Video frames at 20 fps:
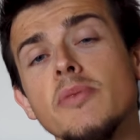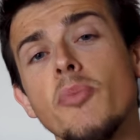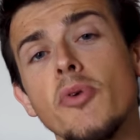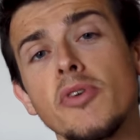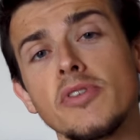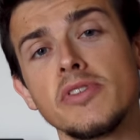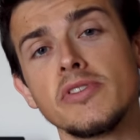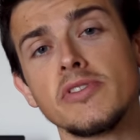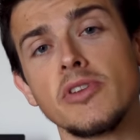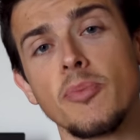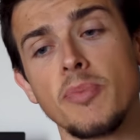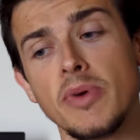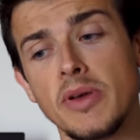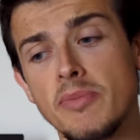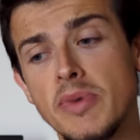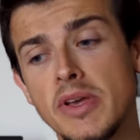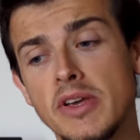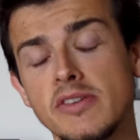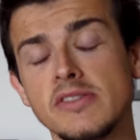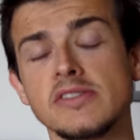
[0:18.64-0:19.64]
important
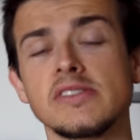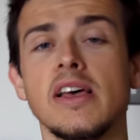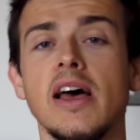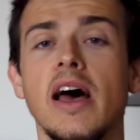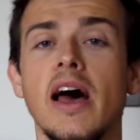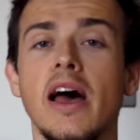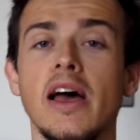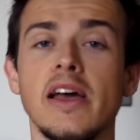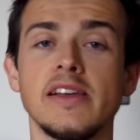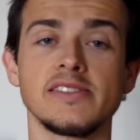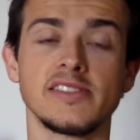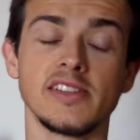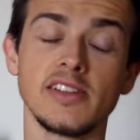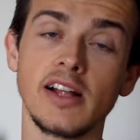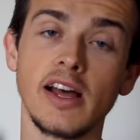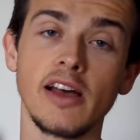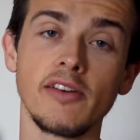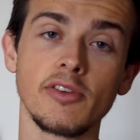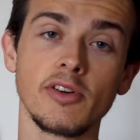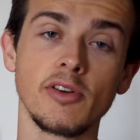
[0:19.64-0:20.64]
topic because I
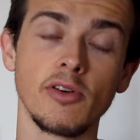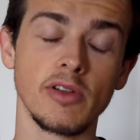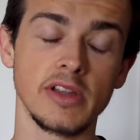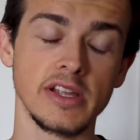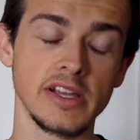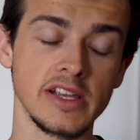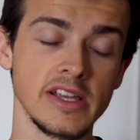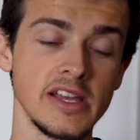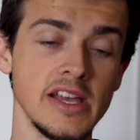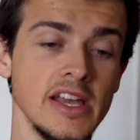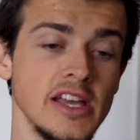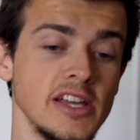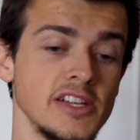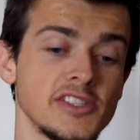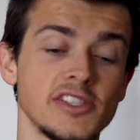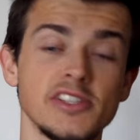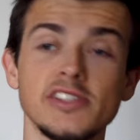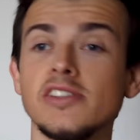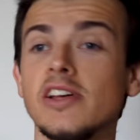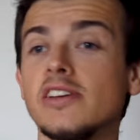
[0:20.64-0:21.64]
still have a colleague,
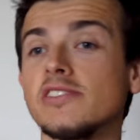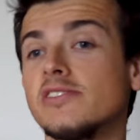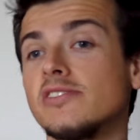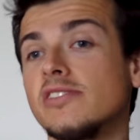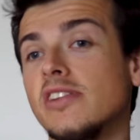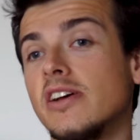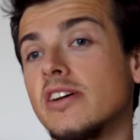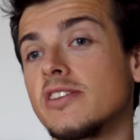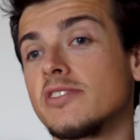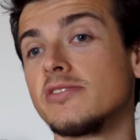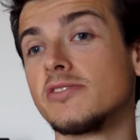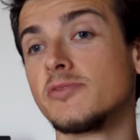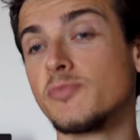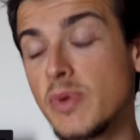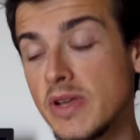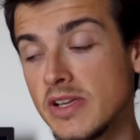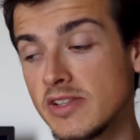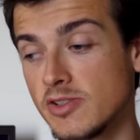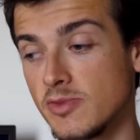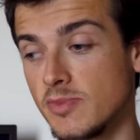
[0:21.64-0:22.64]
she doesn't like to
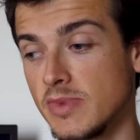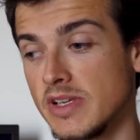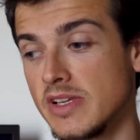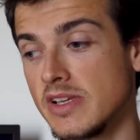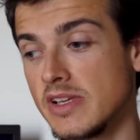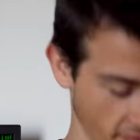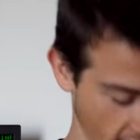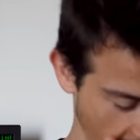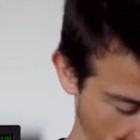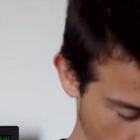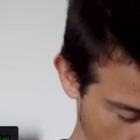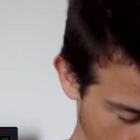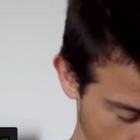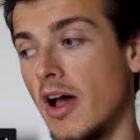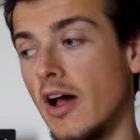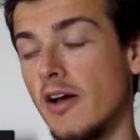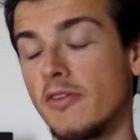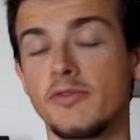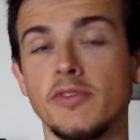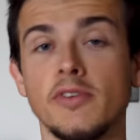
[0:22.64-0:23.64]
speak to me
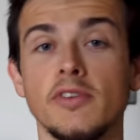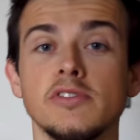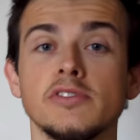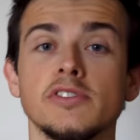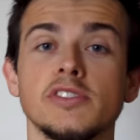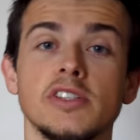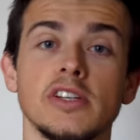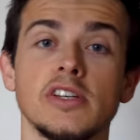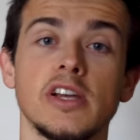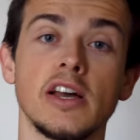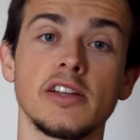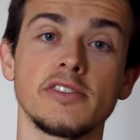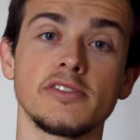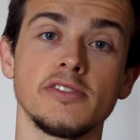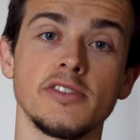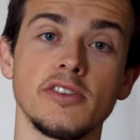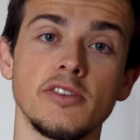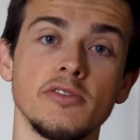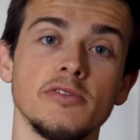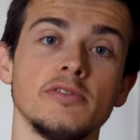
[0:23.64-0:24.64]
after she got
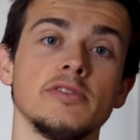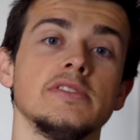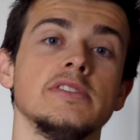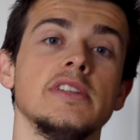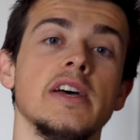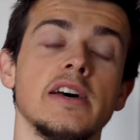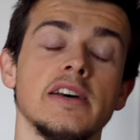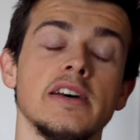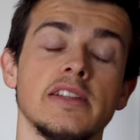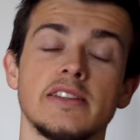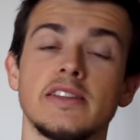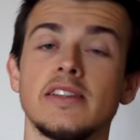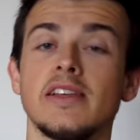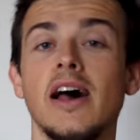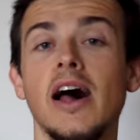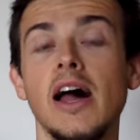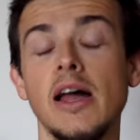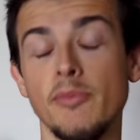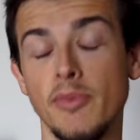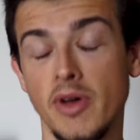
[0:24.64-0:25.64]
to know that
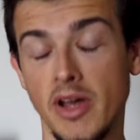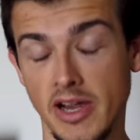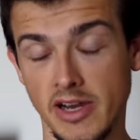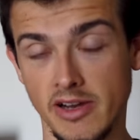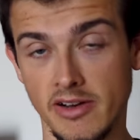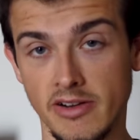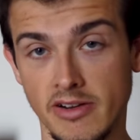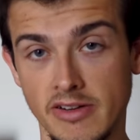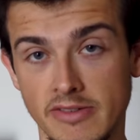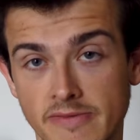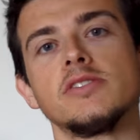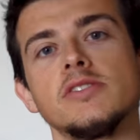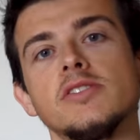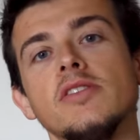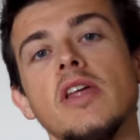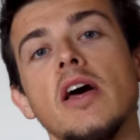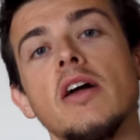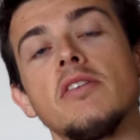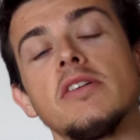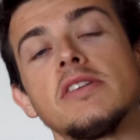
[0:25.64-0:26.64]
I'm a hacker. So
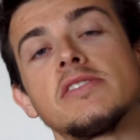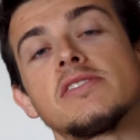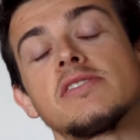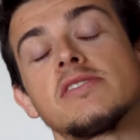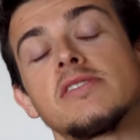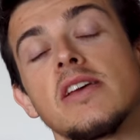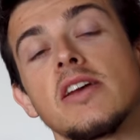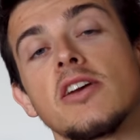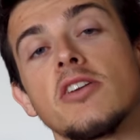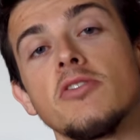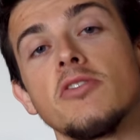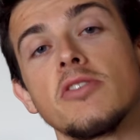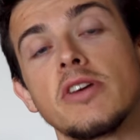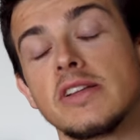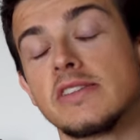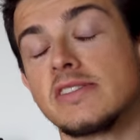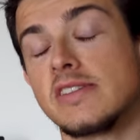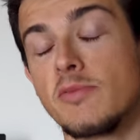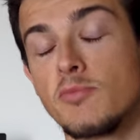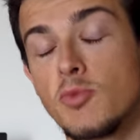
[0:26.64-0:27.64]
now let's take a look
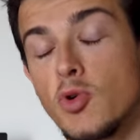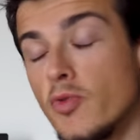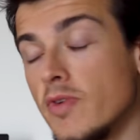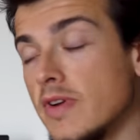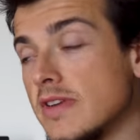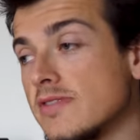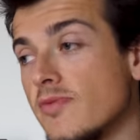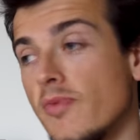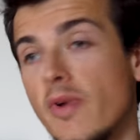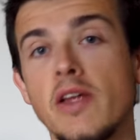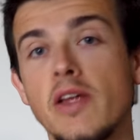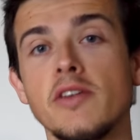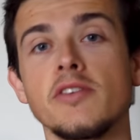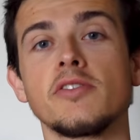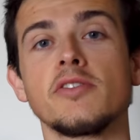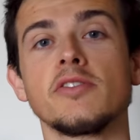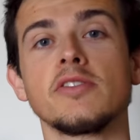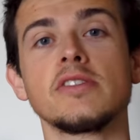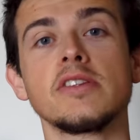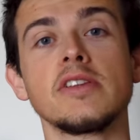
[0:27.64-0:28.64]
at some movies where
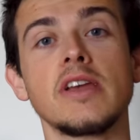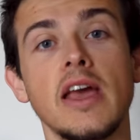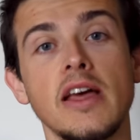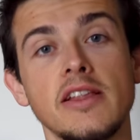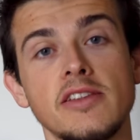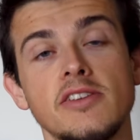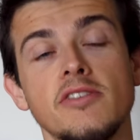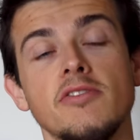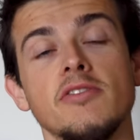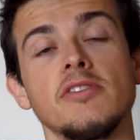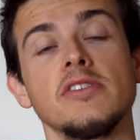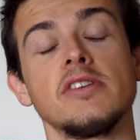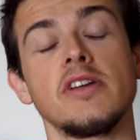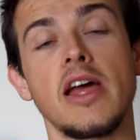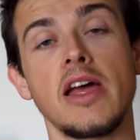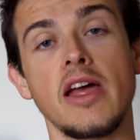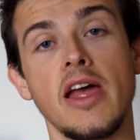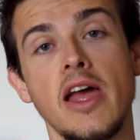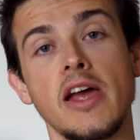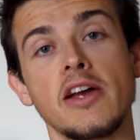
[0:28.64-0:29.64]
you could get your
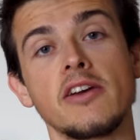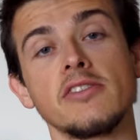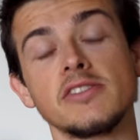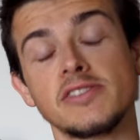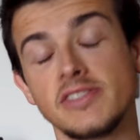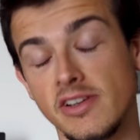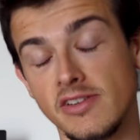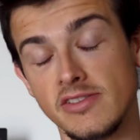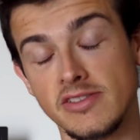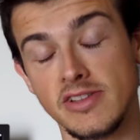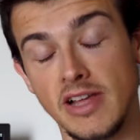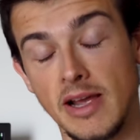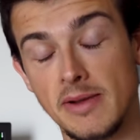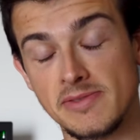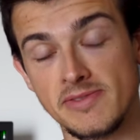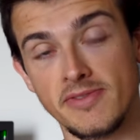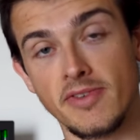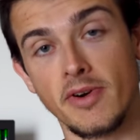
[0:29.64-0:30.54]
hacker stereotypes